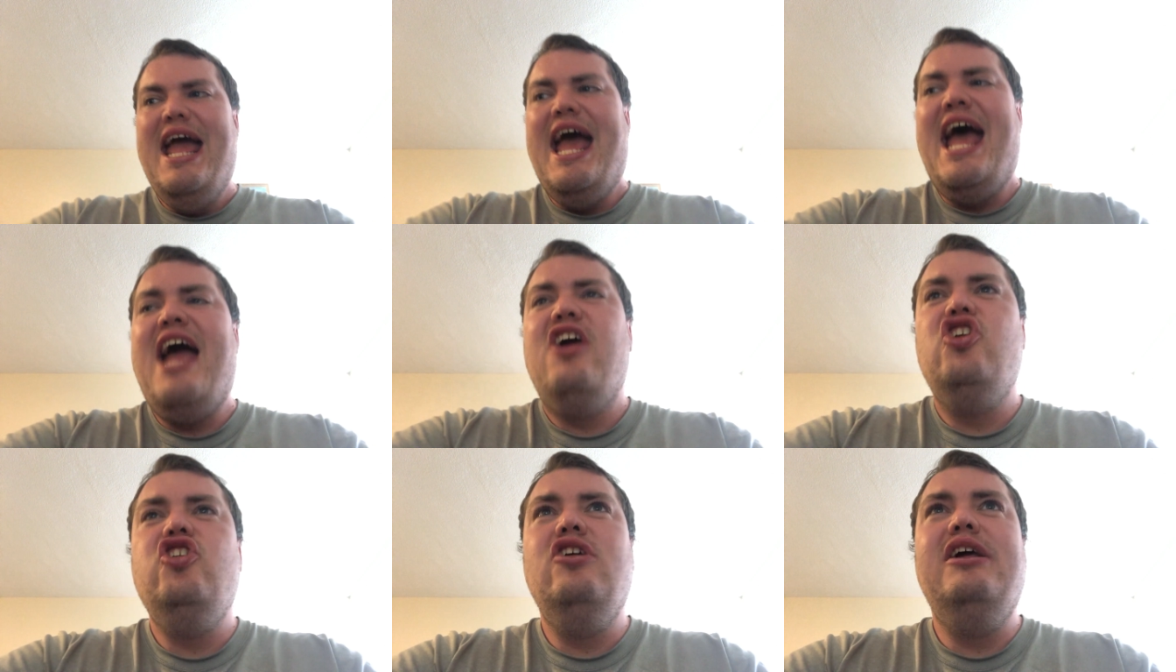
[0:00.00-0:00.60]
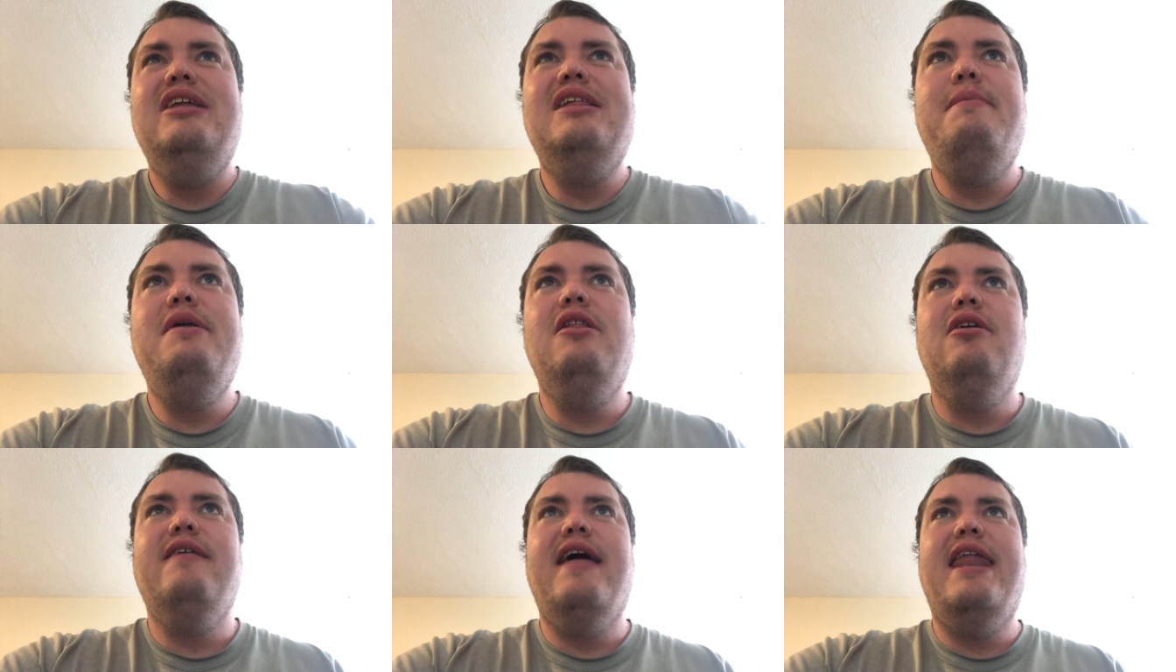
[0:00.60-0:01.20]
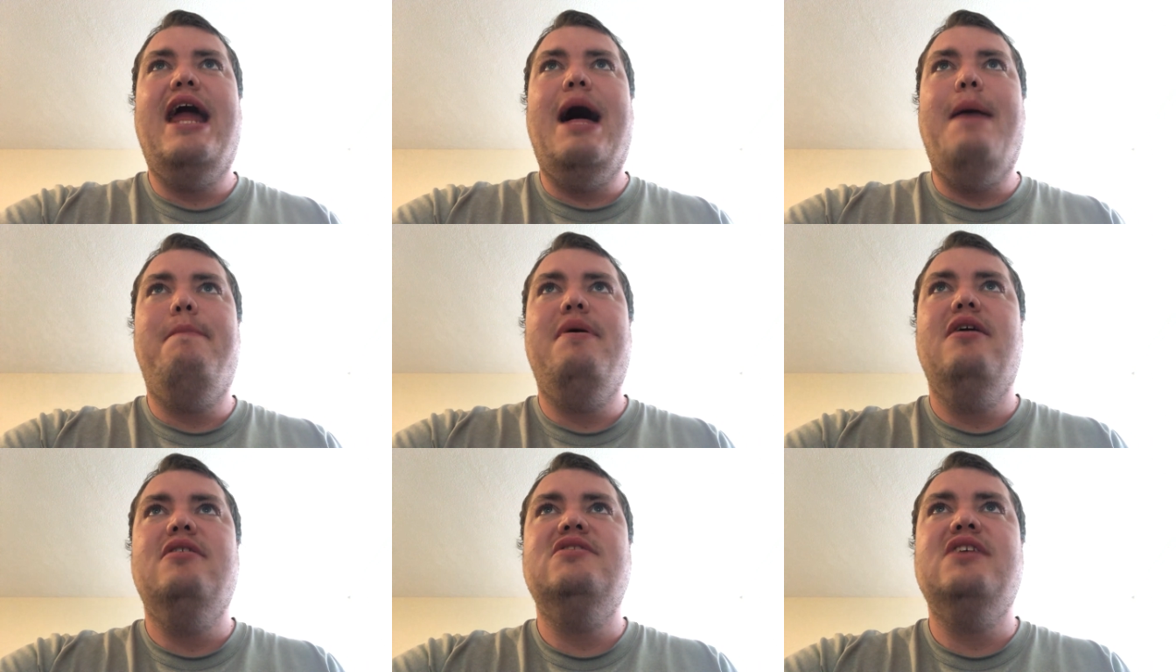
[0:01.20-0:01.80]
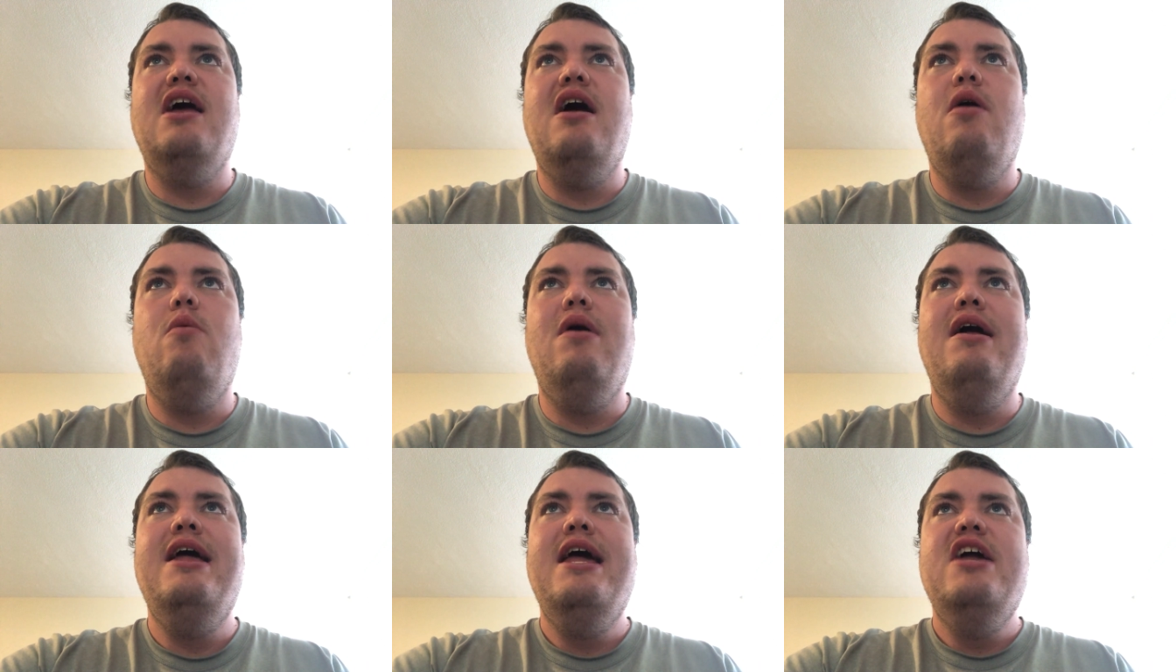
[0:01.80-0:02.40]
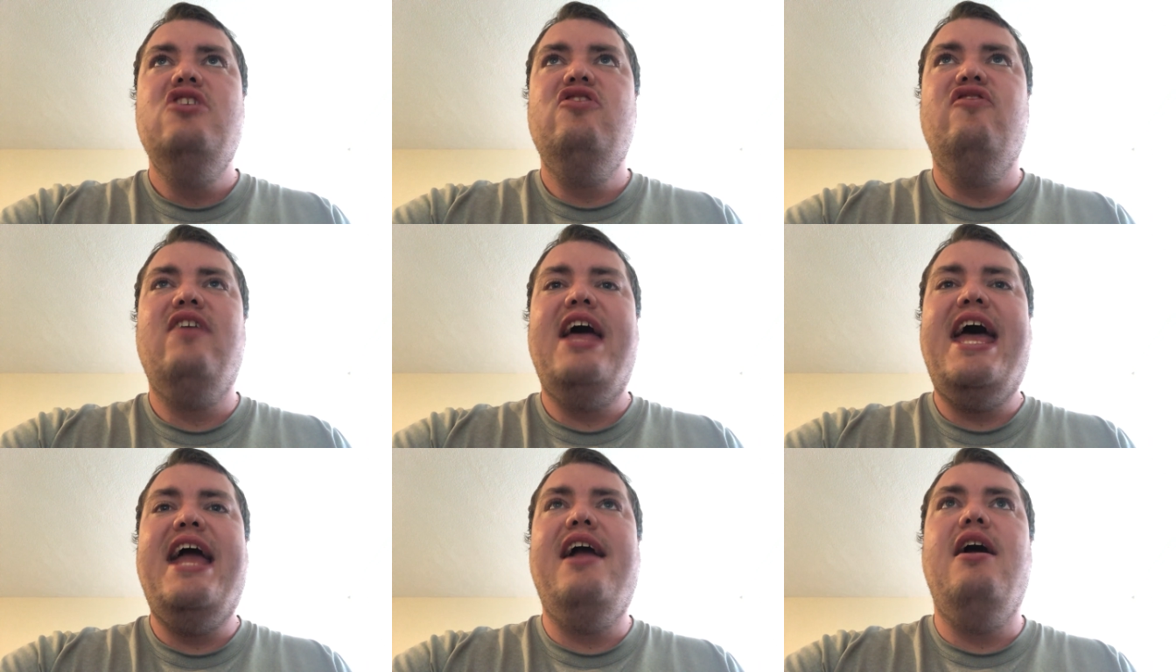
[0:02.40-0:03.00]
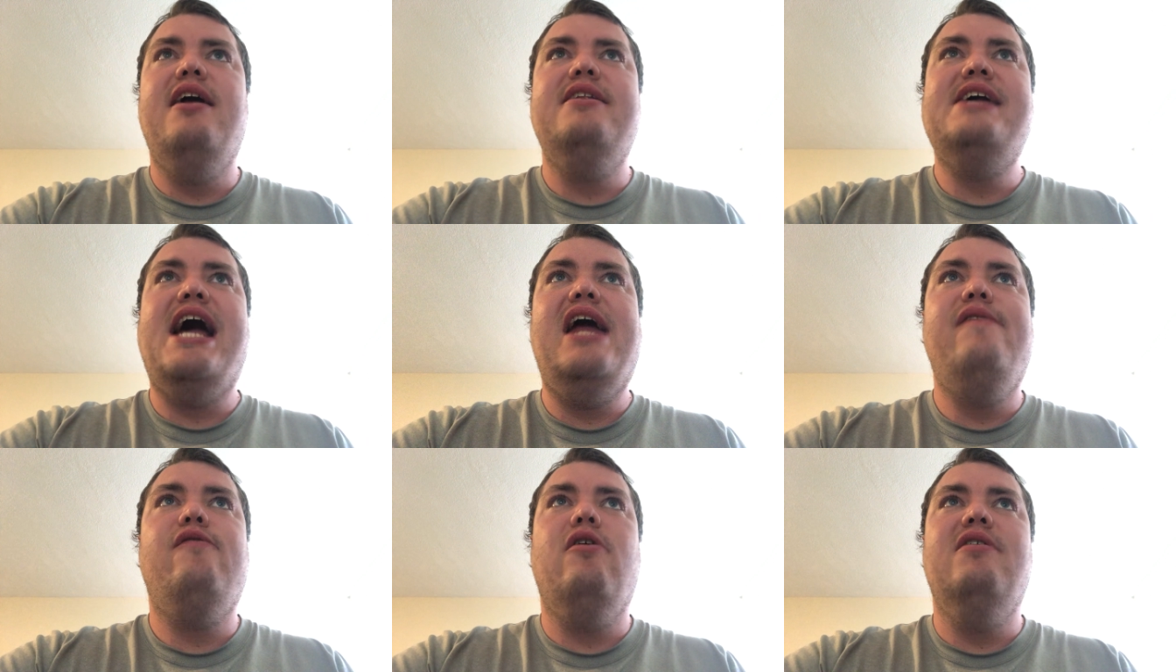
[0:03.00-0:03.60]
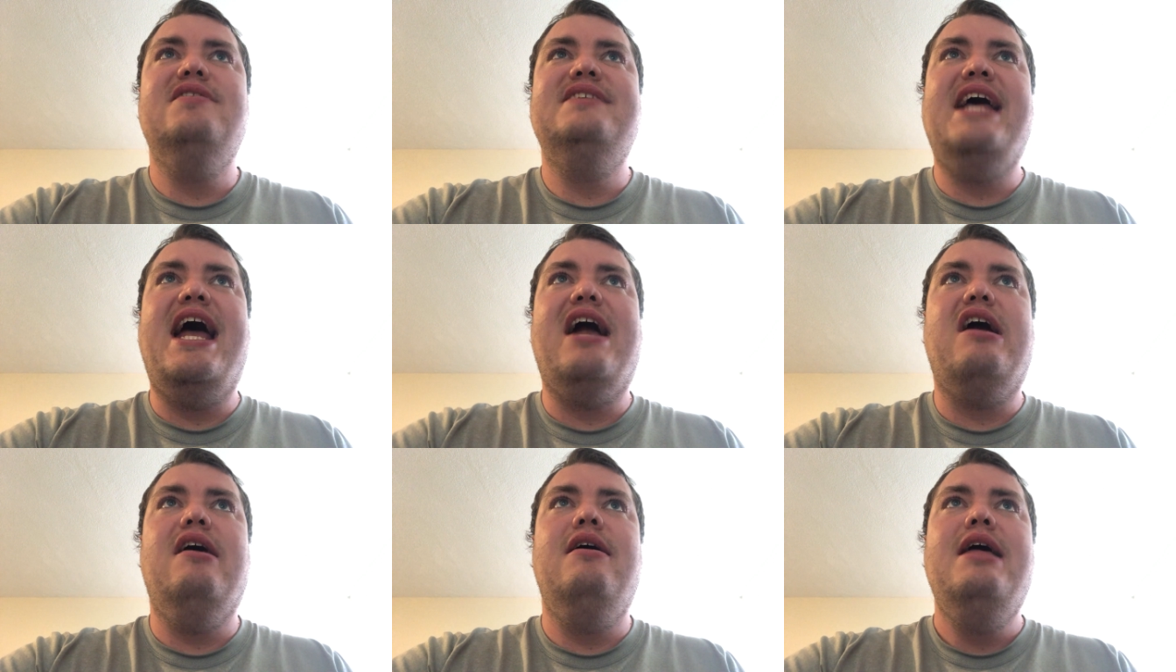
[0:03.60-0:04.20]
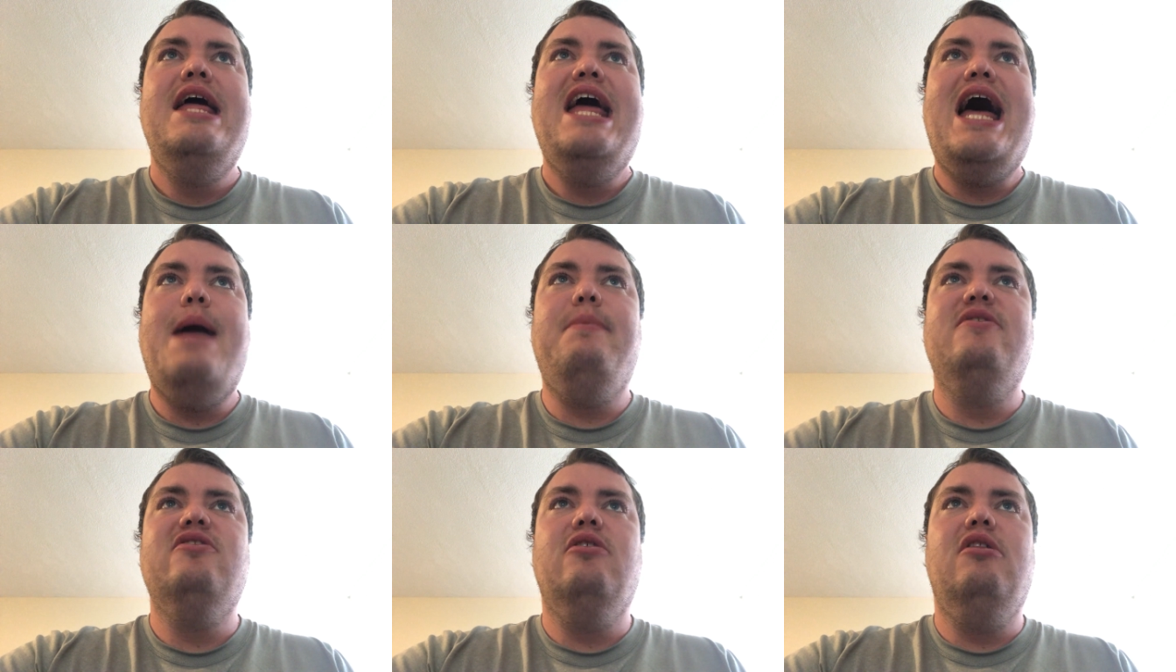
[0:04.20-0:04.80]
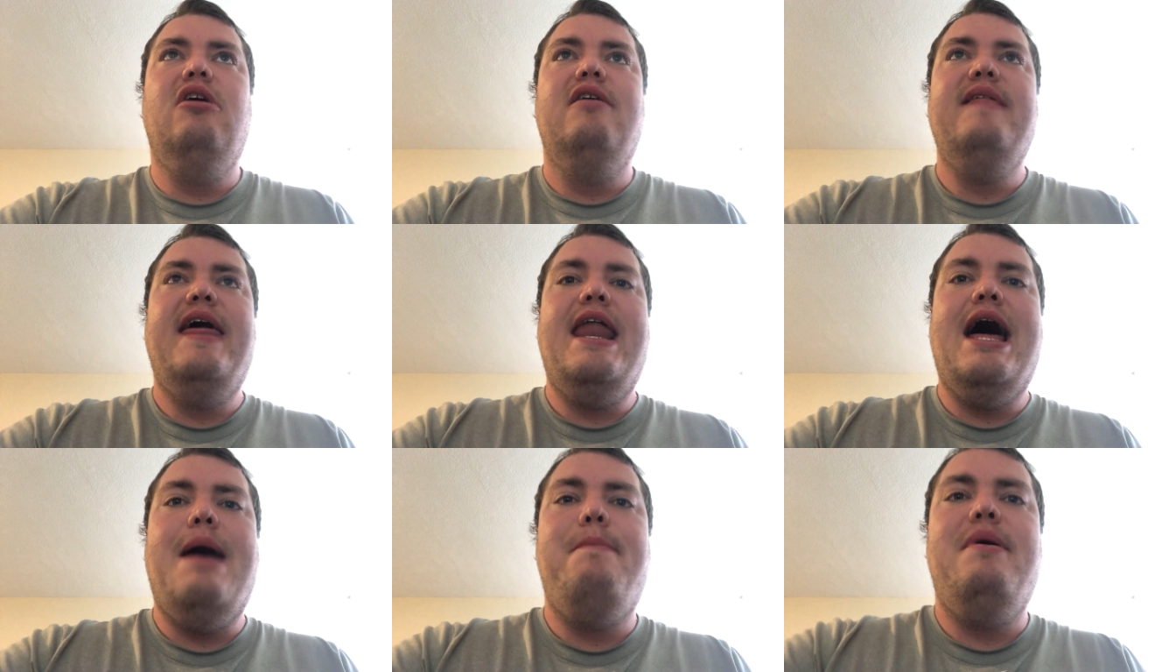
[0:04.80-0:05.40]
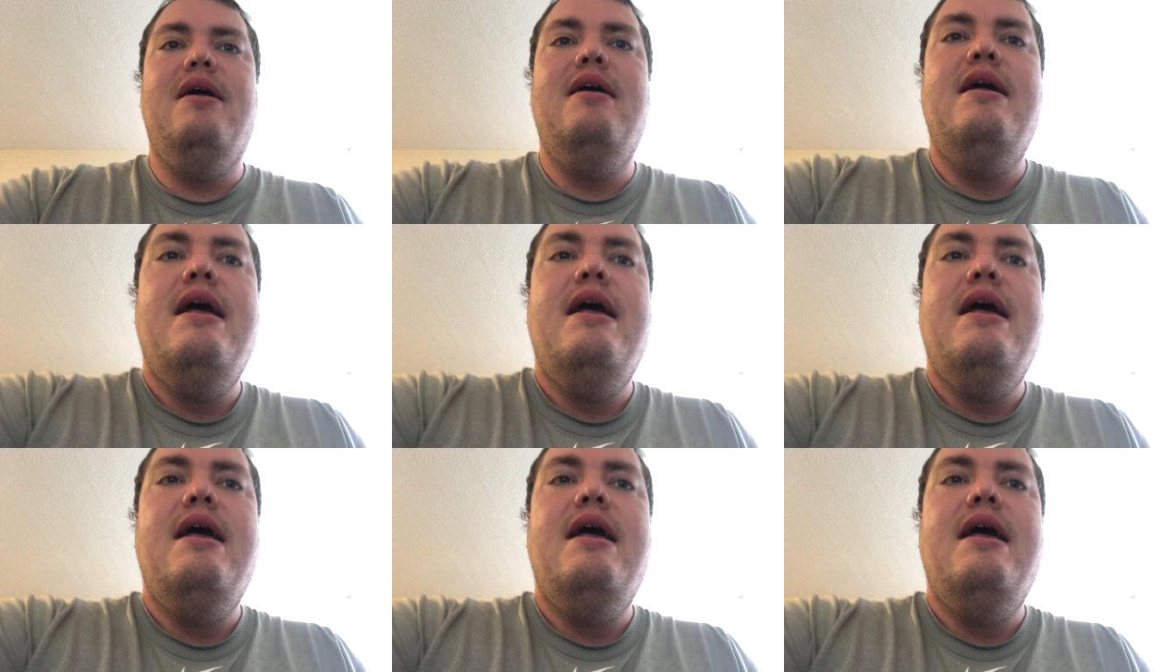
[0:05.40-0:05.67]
Actually, let me look that up. So uh, just hang tight for a sec. Uh, I'm just going to look that up. Uh,